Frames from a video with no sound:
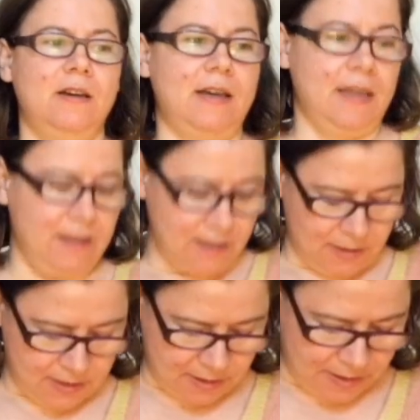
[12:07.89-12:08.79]
And
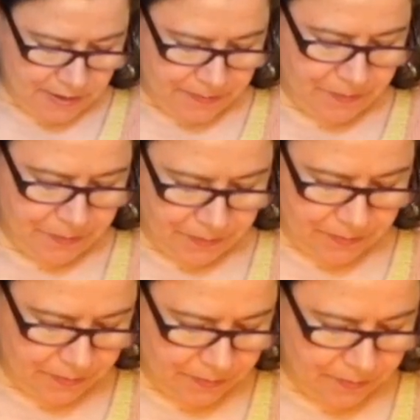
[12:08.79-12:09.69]

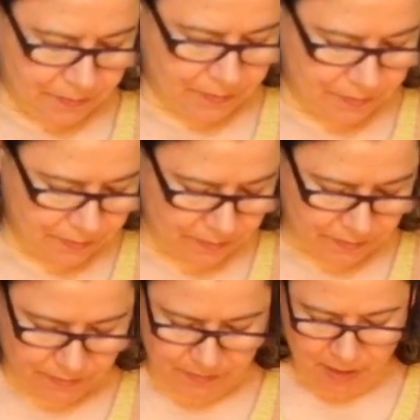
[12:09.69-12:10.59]

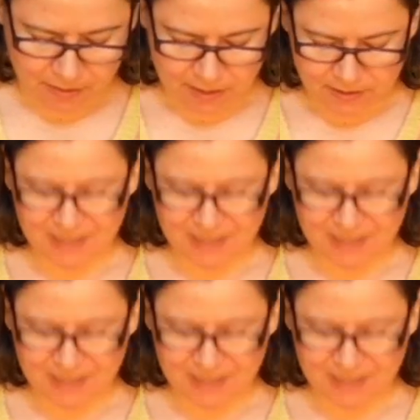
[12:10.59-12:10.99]
that's